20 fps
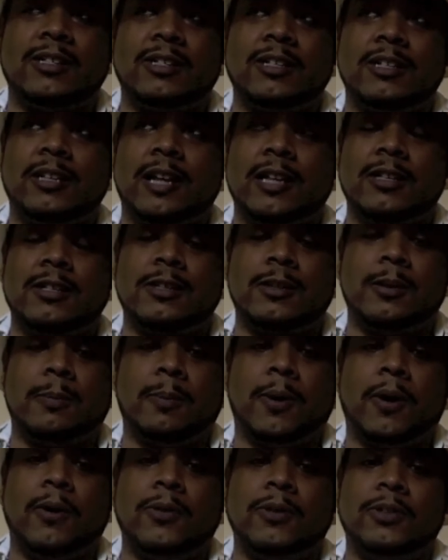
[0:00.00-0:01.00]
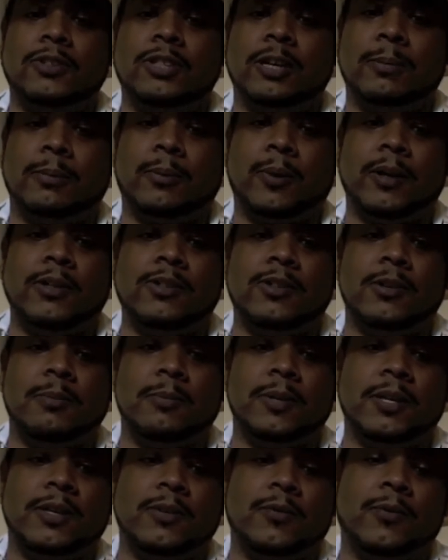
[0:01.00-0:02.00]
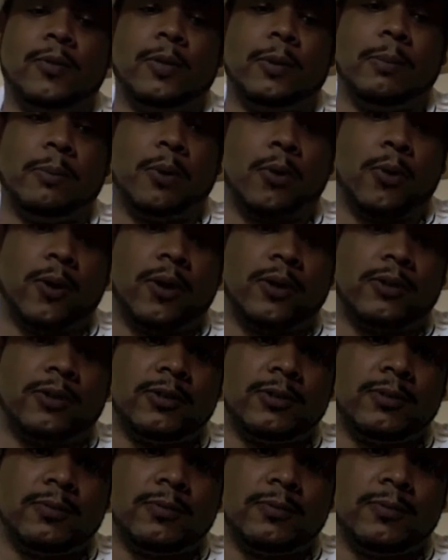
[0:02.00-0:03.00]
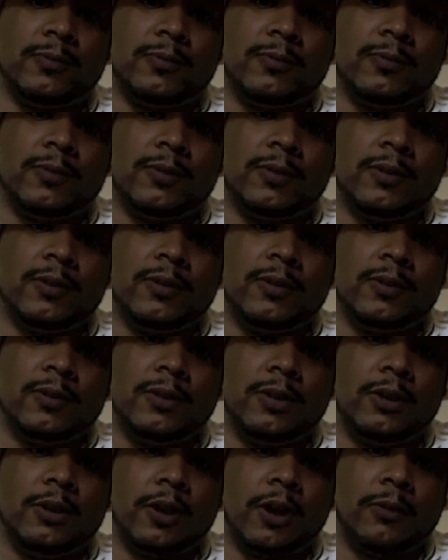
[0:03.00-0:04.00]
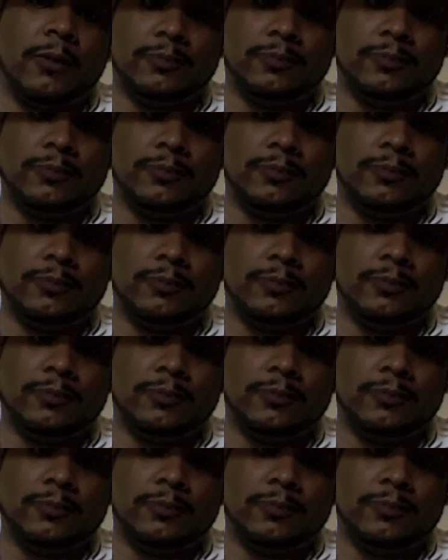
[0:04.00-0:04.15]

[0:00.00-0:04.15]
See, that's the part that separates the men from the boys, you know?